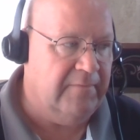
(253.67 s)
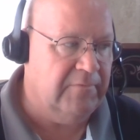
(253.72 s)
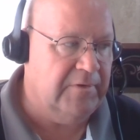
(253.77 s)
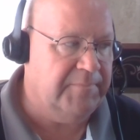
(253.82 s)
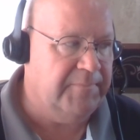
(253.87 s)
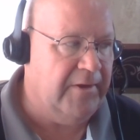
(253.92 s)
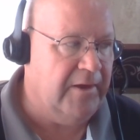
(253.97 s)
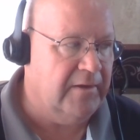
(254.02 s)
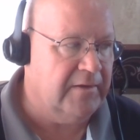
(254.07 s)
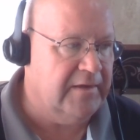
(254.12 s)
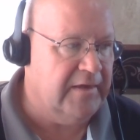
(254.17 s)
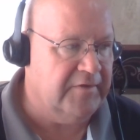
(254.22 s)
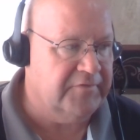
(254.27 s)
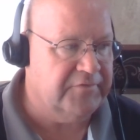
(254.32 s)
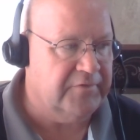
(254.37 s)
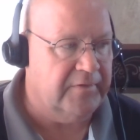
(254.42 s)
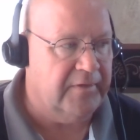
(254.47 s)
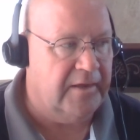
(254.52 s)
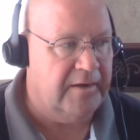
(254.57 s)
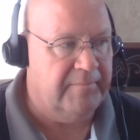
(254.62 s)
and we podcast
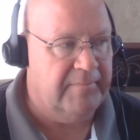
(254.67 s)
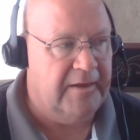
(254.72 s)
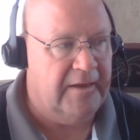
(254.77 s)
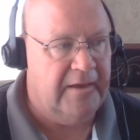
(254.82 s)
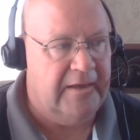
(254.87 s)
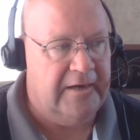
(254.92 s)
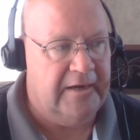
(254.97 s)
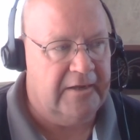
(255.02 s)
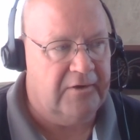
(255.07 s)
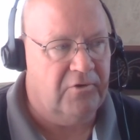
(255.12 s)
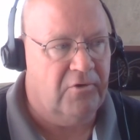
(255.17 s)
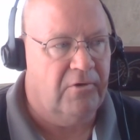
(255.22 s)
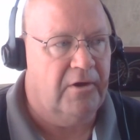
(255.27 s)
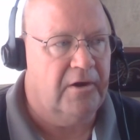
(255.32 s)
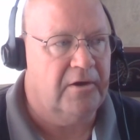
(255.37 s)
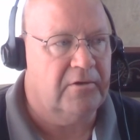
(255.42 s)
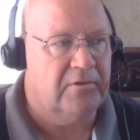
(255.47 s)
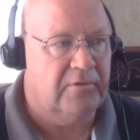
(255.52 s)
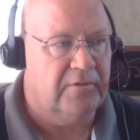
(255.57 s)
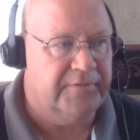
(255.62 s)
a lot about, and I
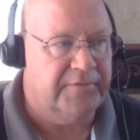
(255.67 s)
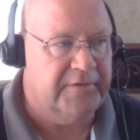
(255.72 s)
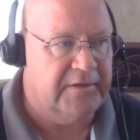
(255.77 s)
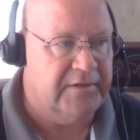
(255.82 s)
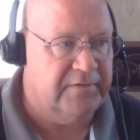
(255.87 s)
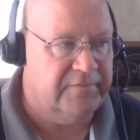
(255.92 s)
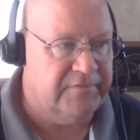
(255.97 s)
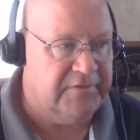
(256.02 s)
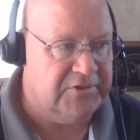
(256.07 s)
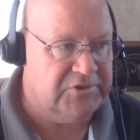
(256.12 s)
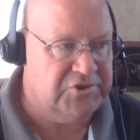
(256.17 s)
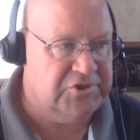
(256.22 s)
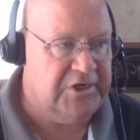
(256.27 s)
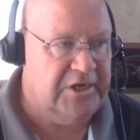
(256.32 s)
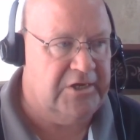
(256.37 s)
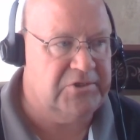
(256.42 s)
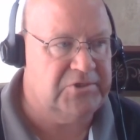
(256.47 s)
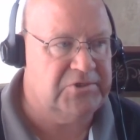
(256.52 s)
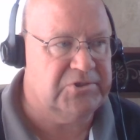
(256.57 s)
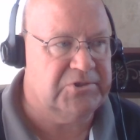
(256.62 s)
chronicle the the
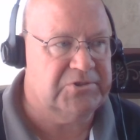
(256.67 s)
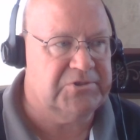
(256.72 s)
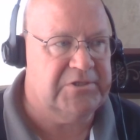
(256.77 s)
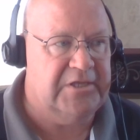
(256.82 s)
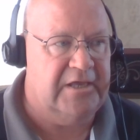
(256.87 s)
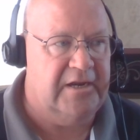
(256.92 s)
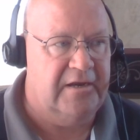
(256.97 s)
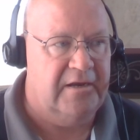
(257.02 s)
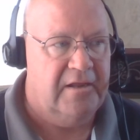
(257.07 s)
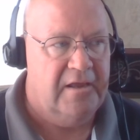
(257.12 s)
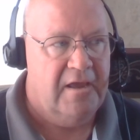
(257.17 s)
changes that